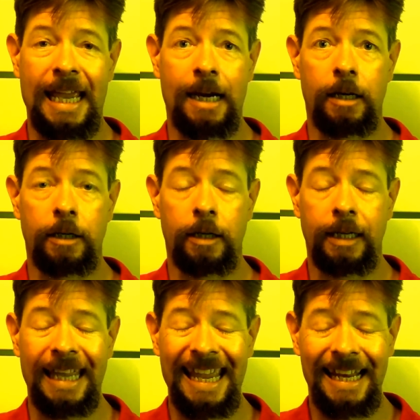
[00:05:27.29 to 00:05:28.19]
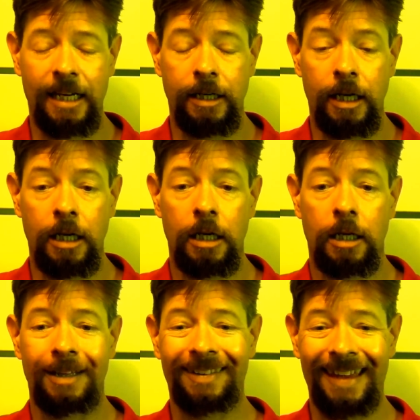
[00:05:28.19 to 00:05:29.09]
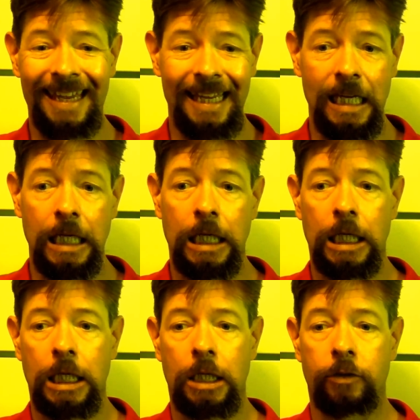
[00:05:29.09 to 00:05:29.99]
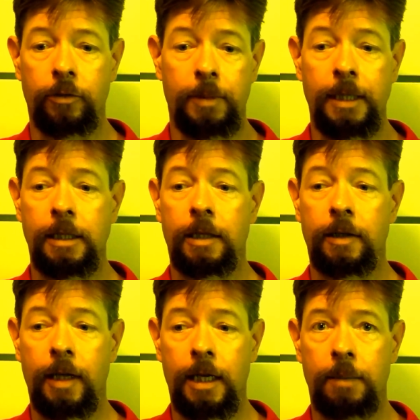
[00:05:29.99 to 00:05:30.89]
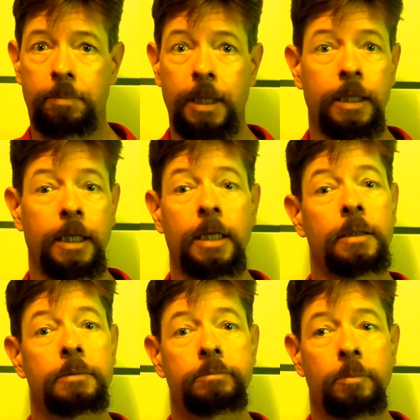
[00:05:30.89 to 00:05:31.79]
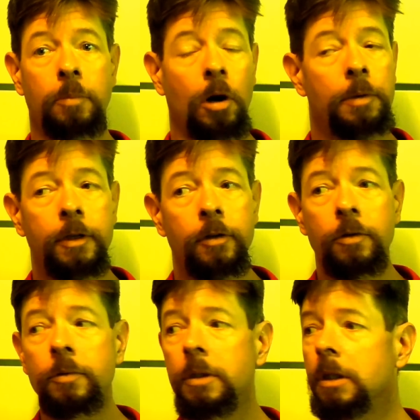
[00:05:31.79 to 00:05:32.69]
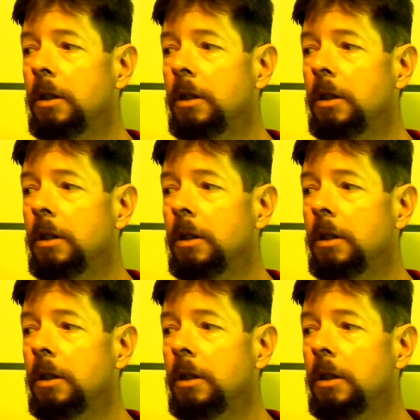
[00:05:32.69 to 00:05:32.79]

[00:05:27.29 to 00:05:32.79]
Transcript: Canada Canada Day Dominion Day picnic barbecue.